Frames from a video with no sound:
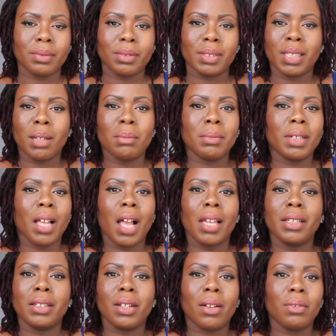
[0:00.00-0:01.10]
some
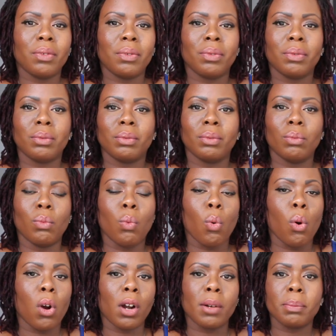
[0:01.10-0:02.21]
kind of
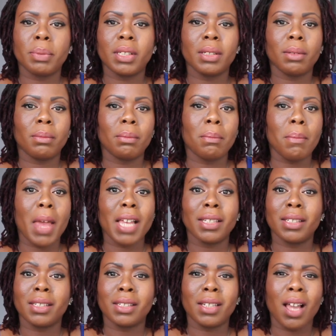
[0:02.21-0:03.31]
warped,
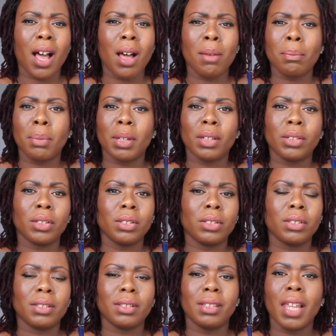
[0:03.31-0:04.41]
messed up
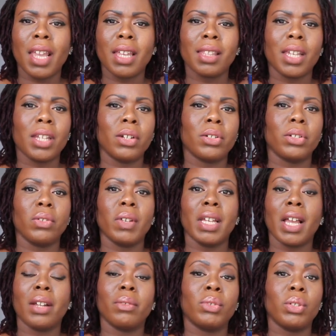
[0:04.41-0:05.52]
thing that you're
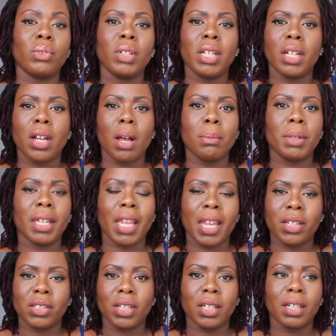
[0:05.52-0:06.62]
doing out of duty and
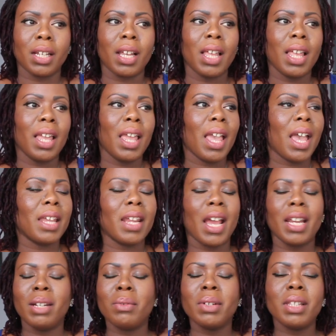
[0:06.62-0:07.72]
obligation. And
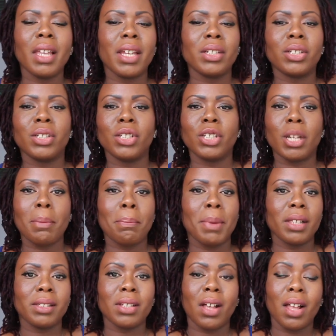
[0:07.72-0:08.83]
any relationship
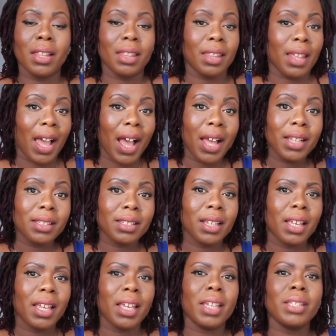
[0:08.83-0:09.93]
built on that
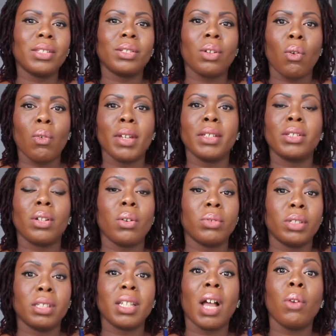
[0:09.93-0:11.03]
is going to go
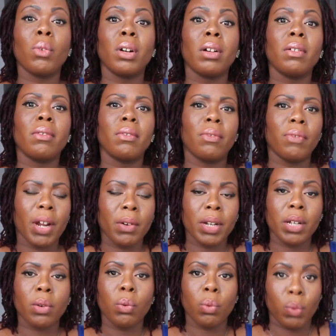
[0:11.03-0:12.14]
sour
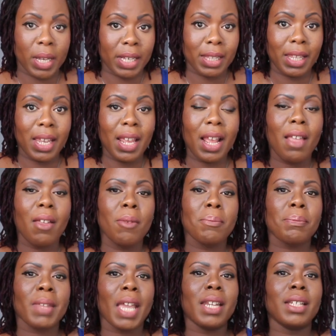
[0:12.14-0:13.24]
very quickly,
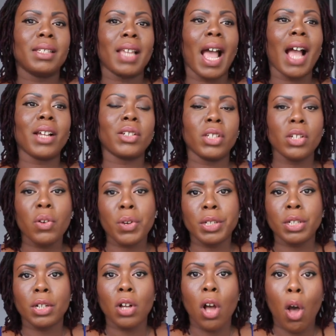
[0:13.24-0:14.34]
and it's actually going
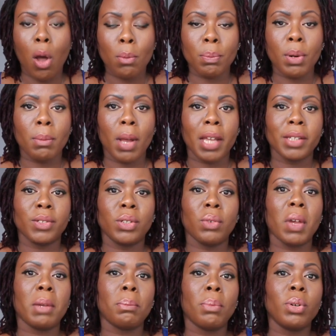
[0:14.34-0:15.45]
to compromise
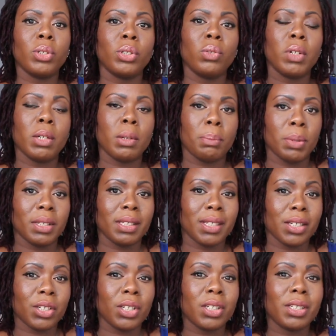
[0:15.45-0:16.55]
you and put you in a
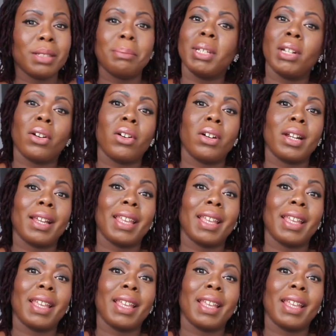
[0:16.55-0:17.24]
position to be hurt